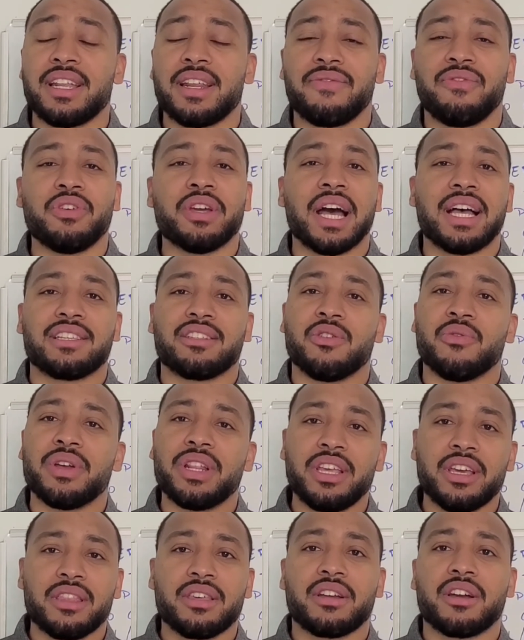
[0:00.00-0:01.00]
if you guys know
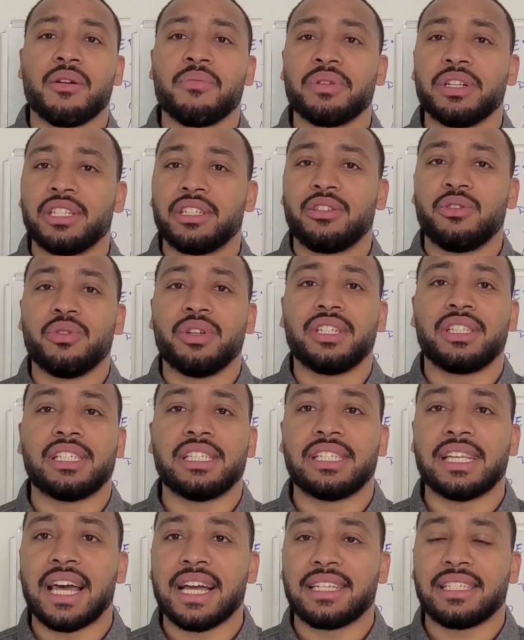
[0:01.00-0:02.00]
any other companies that are doing this
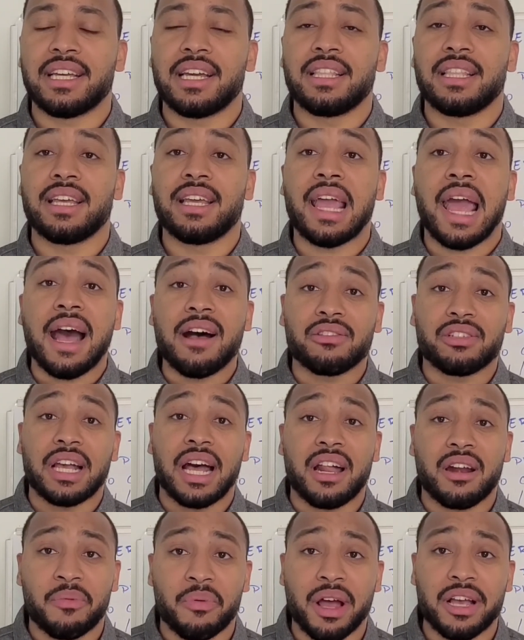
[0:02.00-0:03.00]
exact same thing
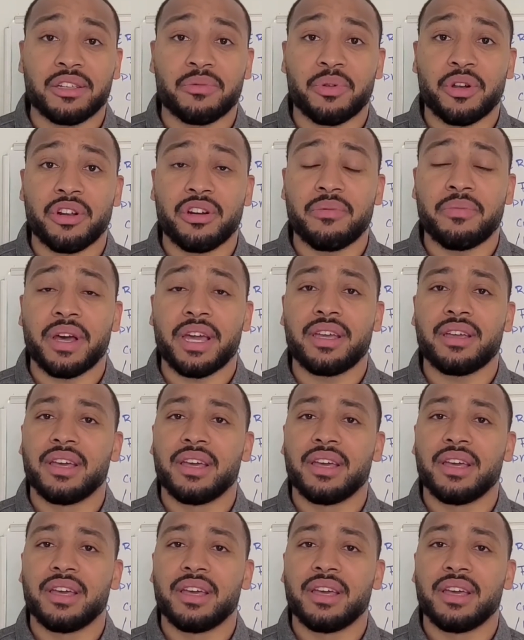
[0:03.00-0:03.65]
outside of Prosperity Bank,